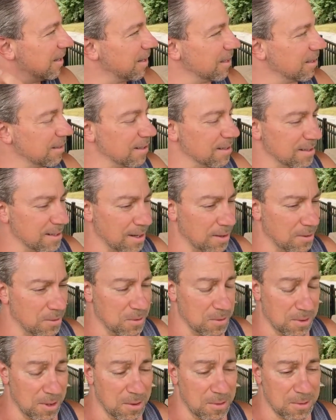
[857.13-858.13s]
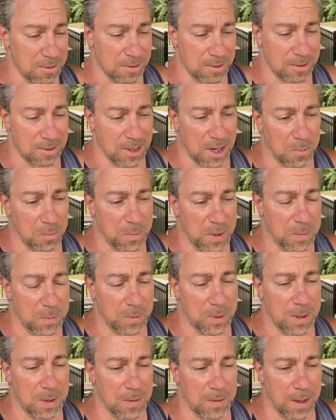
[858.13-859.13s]
they said, there's a couple
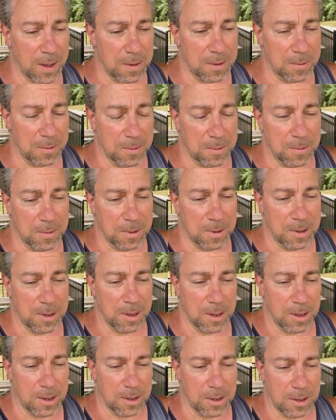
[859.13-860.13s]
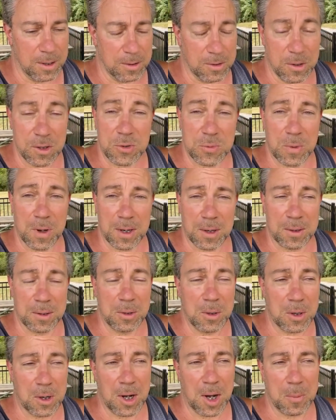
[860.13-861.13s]
people here that just want to
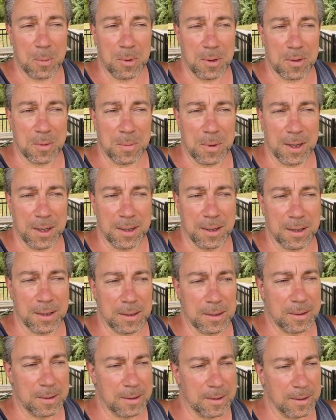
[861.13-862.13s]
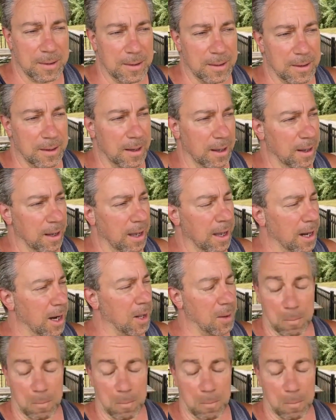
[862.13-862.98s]
hook up with me. And